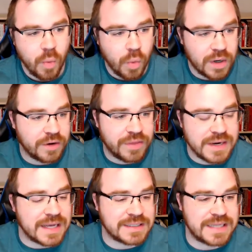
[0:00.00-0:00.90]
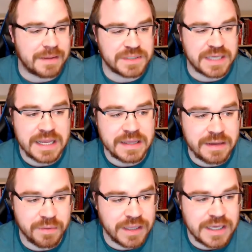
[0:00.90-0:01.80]
What are the next steps in
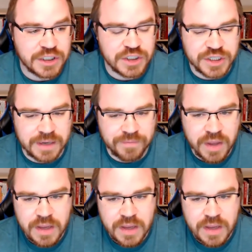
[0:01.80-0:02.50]
the relationship?